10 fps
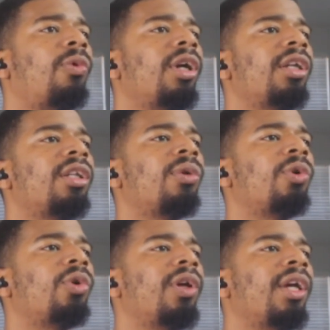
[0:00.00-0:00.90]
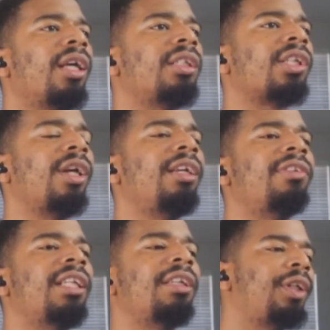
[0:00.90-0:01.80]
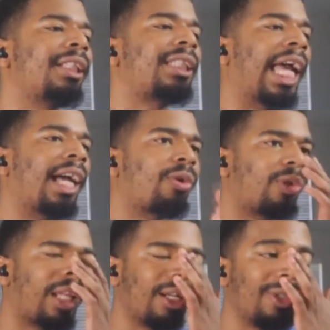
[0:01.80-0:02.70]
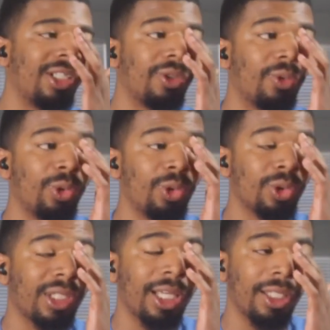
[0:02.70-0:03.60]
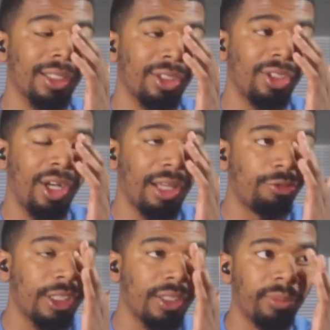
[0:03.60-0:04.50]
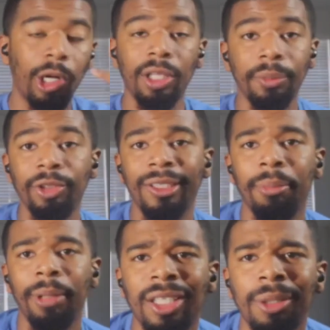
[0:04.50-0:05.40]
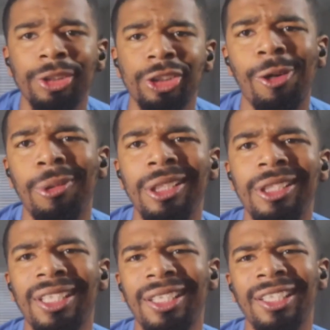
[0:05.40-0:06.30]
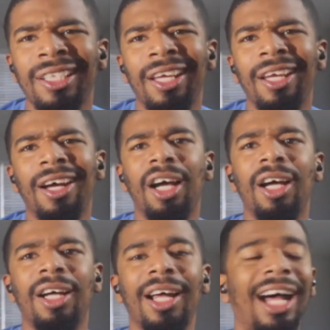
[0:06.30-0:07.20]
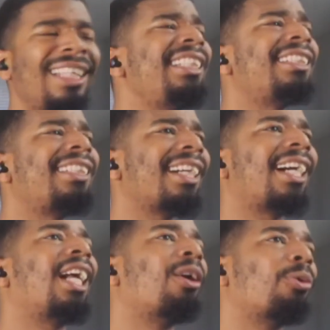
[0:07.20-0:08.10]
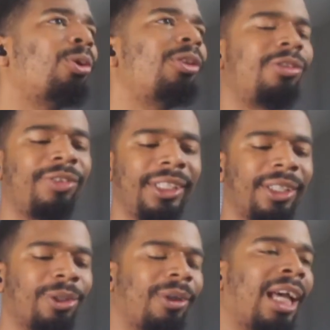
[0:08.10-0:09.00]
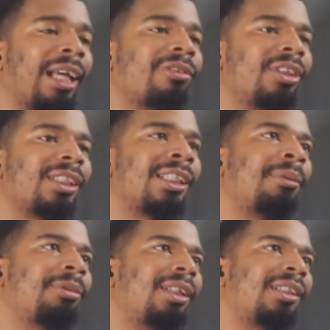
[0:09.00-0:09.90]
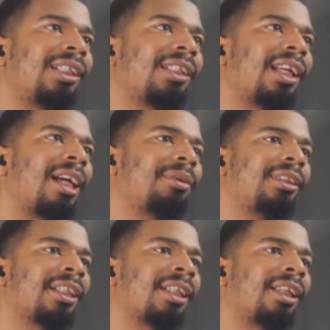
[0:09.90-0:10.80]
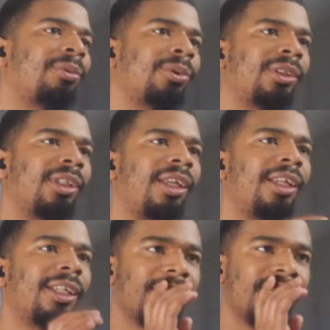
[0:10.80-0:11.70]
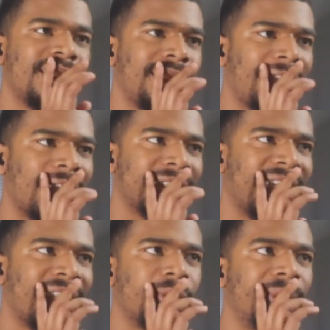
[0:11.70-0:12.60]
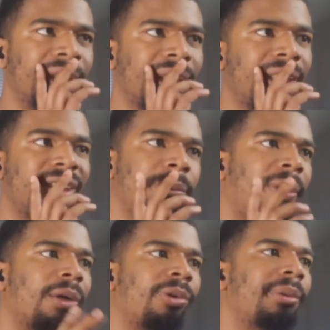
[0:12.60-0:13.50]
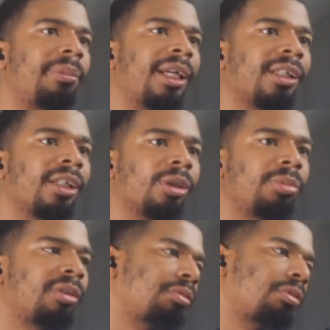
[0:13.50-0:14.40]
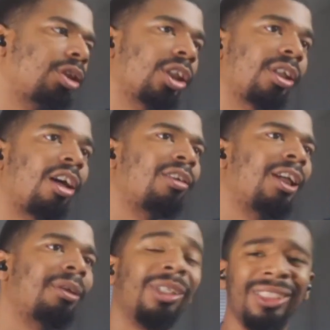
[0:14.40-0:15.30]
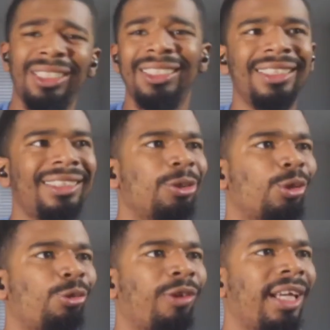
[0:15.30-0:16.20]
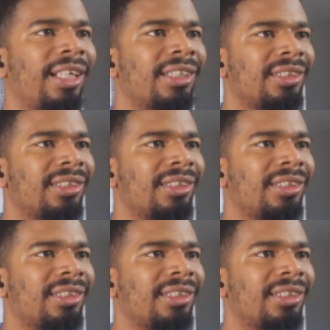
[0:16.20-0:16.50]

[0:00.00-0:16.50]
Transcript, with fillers: So what are the rules? So even if you get tackled, like what are the rules? Like you don't have to give the ball up. You can get back up and start running again. Uh, I need to check out a rules video after this. I'm gonna check. I'm gonna check out the rules because he got tackled, but then he just popped right back up and took off. But she's just dude's fast.